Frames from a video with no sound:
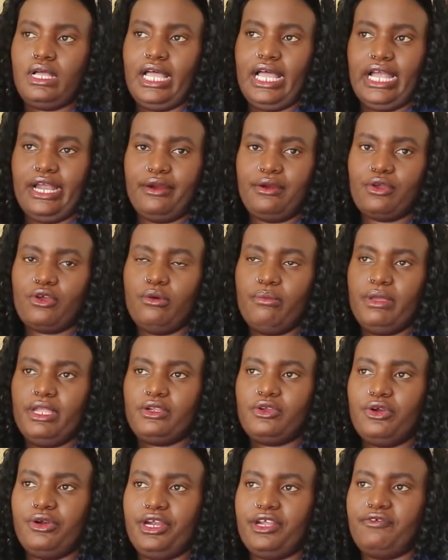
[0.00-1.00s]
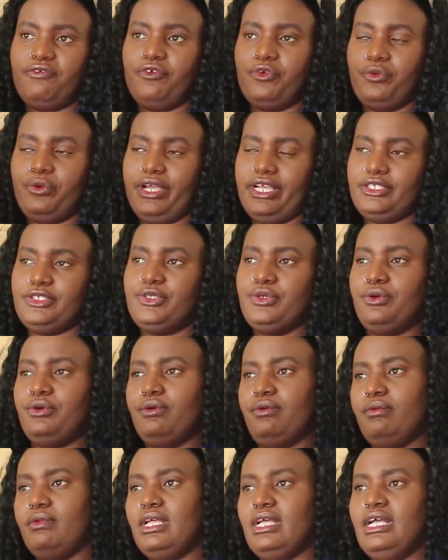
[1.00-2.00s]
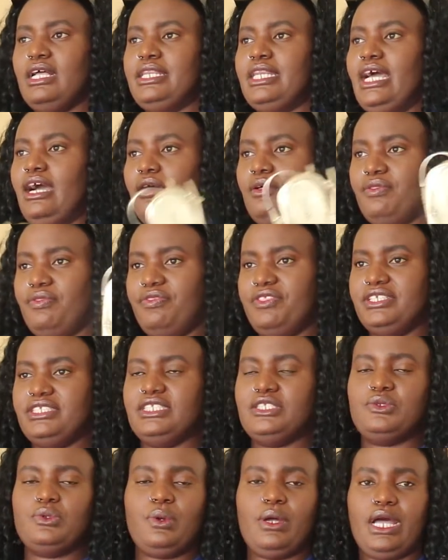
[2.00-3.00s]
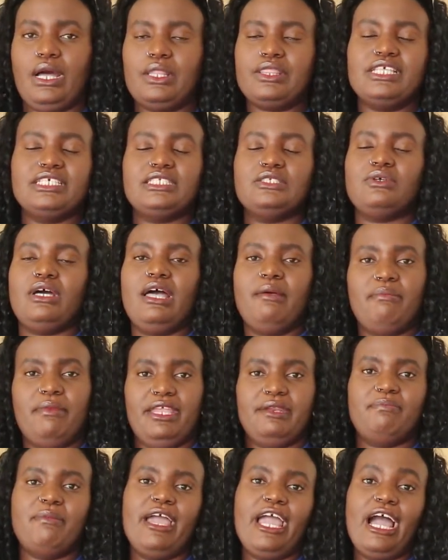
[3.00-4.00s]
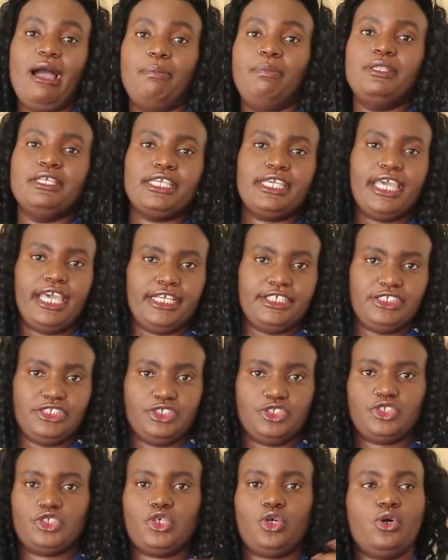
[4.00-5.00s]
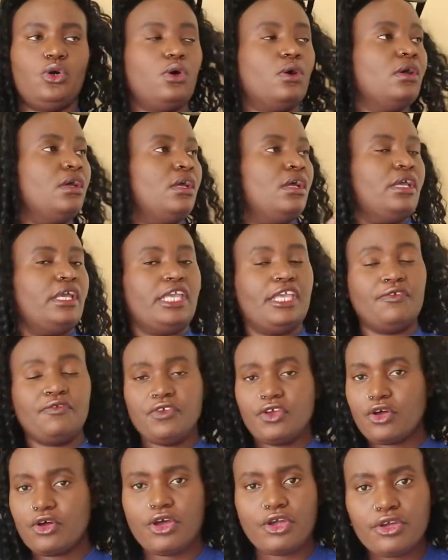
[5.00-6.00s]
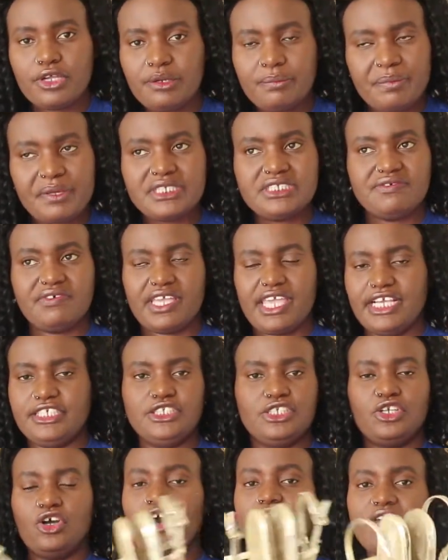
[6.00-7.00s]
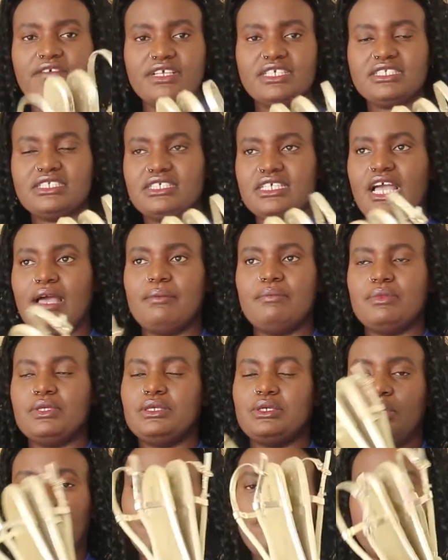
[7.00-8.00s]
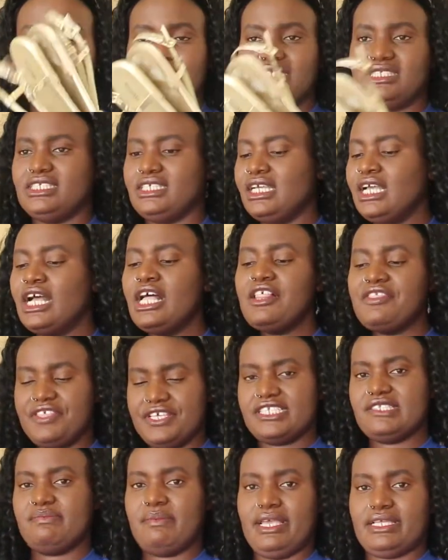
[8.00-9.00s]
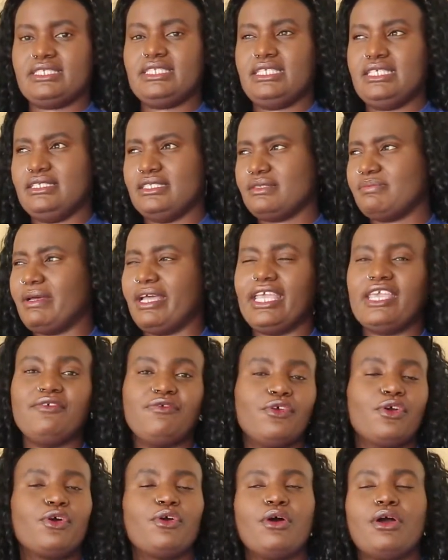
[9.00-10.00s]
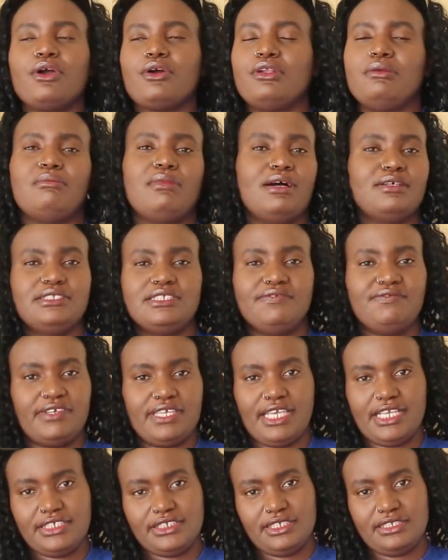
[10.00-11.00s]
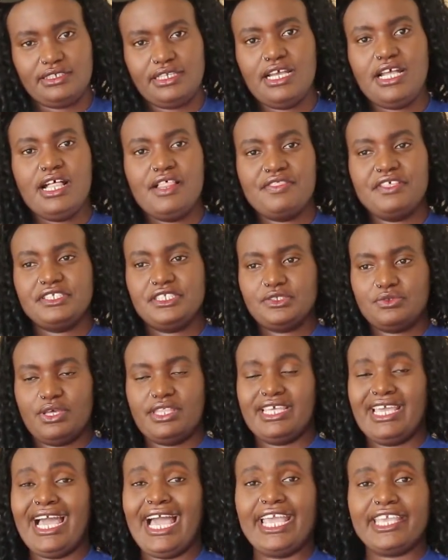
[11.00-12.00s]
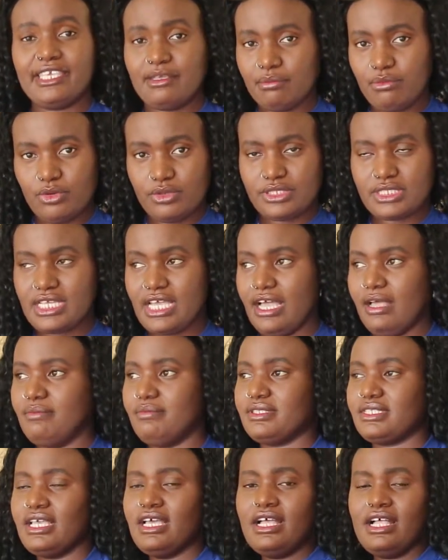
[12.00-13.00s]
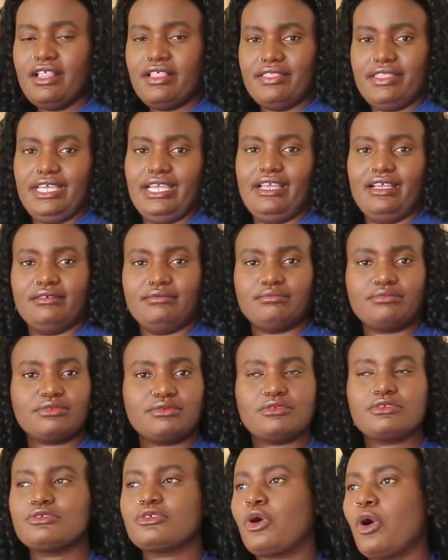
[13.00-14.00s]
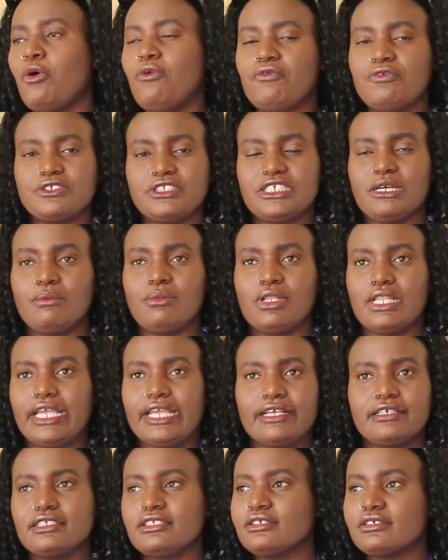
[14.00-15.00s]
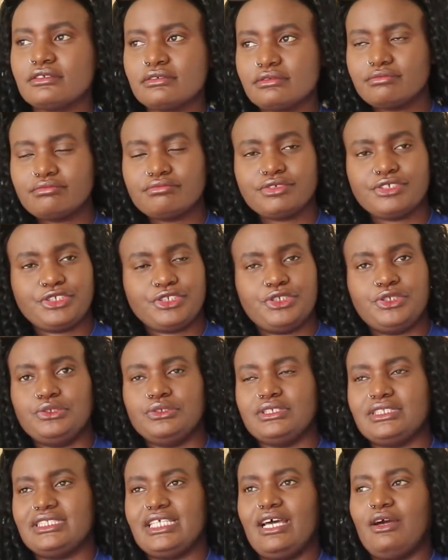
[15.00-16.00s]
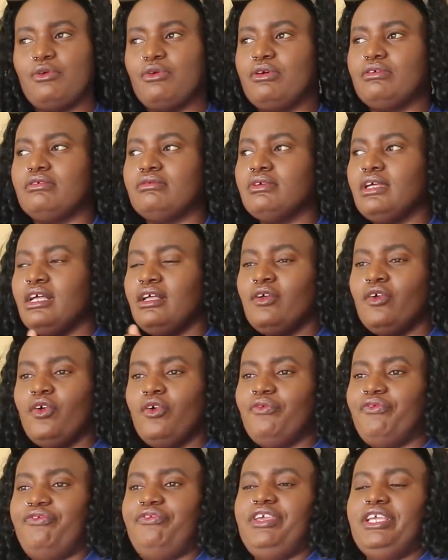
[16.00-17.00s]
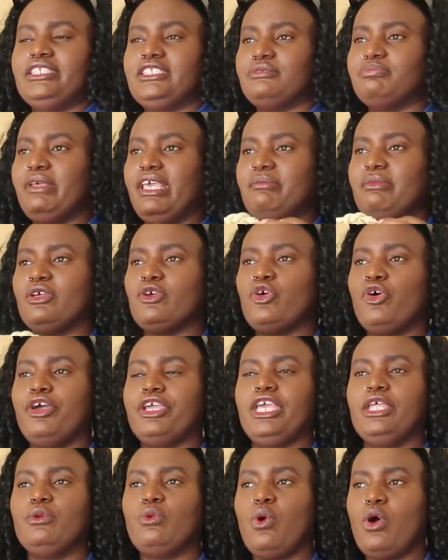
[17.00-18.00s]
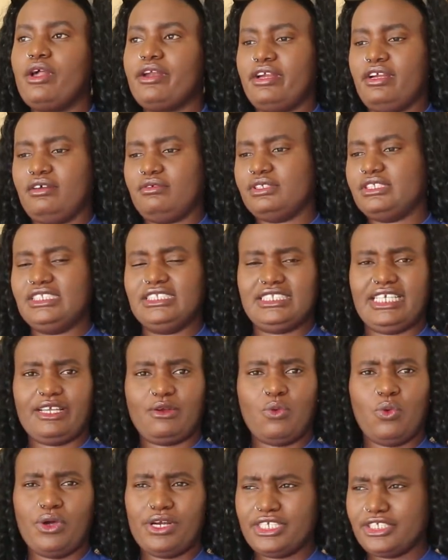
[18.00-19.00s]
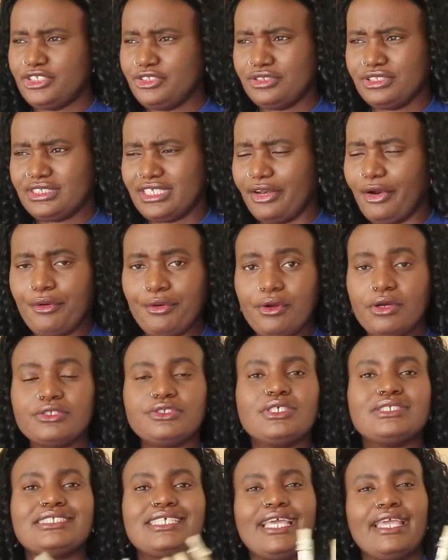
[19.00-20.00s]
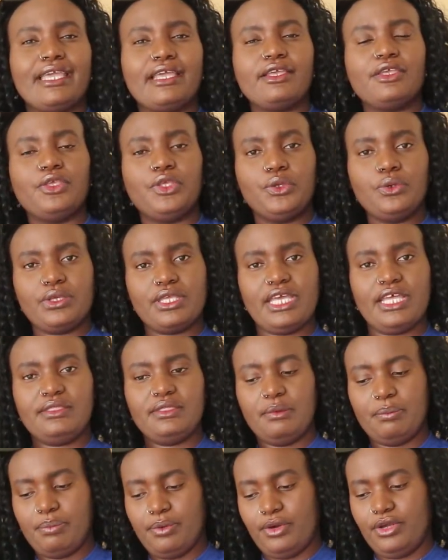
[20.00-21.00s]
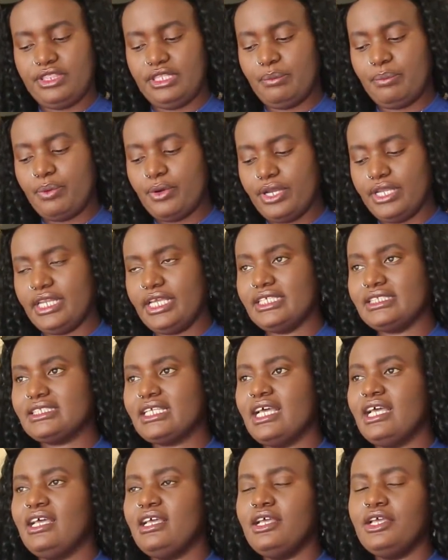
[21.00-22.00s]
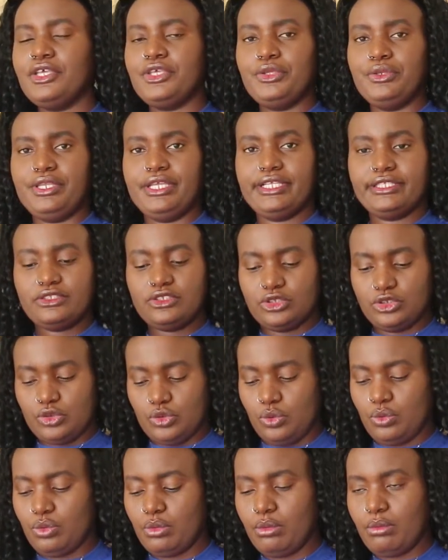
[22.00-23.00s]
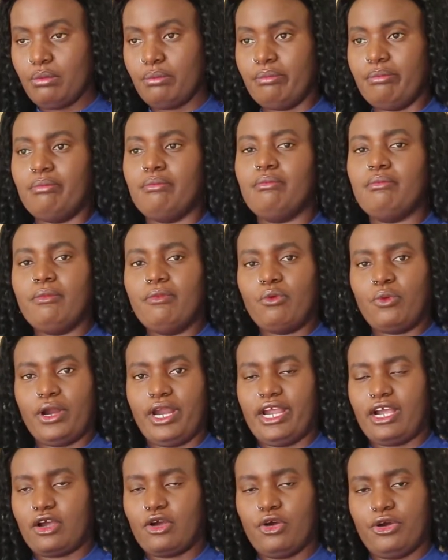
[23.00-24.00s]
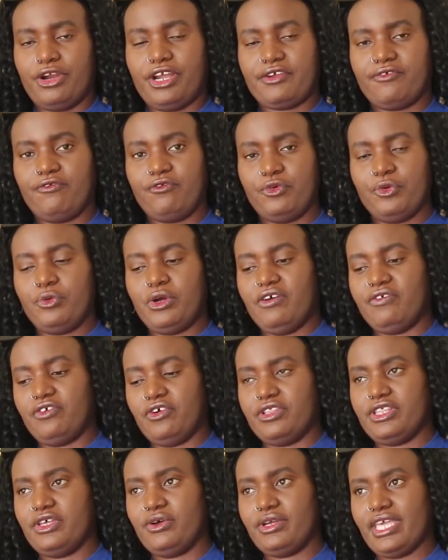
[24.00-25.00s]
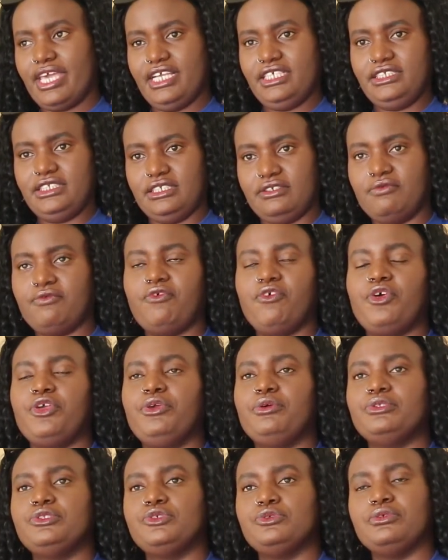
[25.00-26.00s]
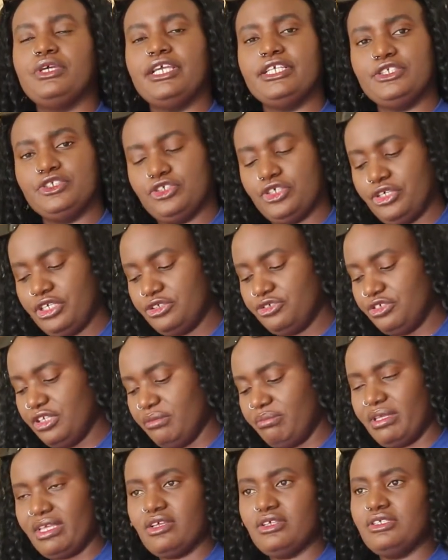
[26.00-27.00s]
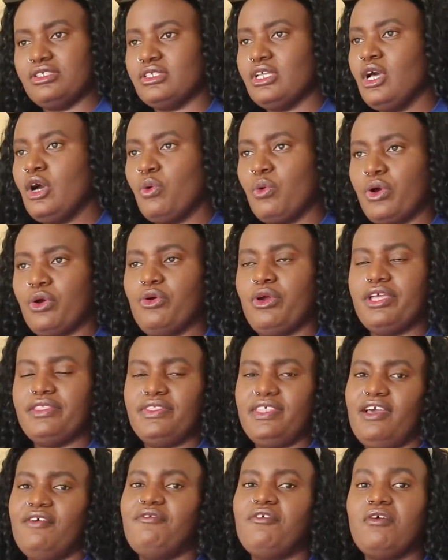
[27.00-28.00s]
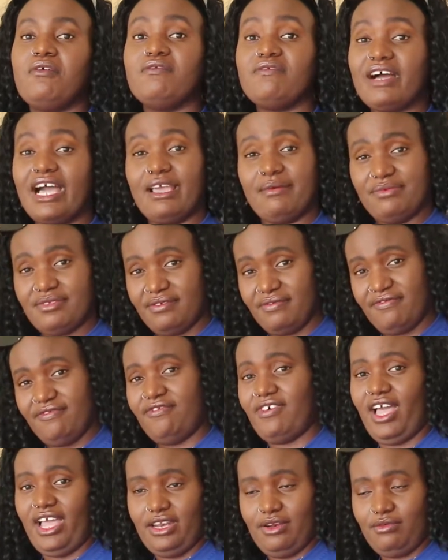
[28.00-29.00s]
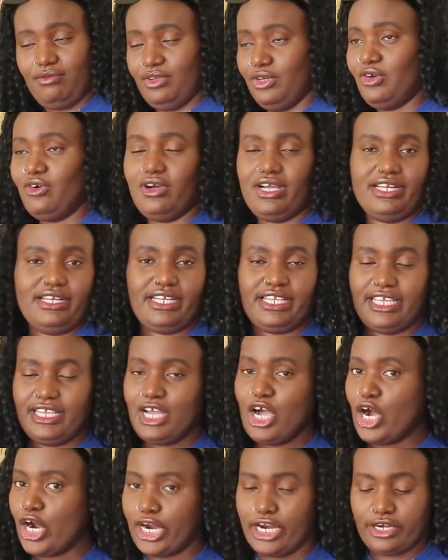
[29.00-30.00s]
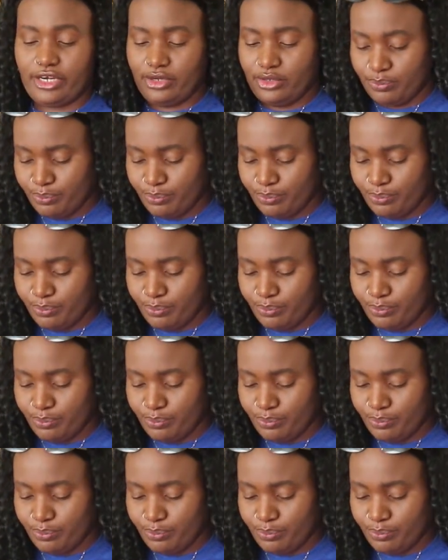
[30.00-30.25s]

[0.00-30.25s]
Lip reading: I recommend correct footwear. So now this is what I meant by application. So if you're going on a beach vacation, obviously this makes sense. But if you're going on a mountain vacation, this is where the hiking boots comes. The comfortable like shoes that will fit maybe going in water, which is like water shoes. I don't know. So it's like, you get the point. The point is, you need to wear correct footwear for the occasion, for you to enjoy your trip, because we're going there for vibes and fun. We don't want to get hard.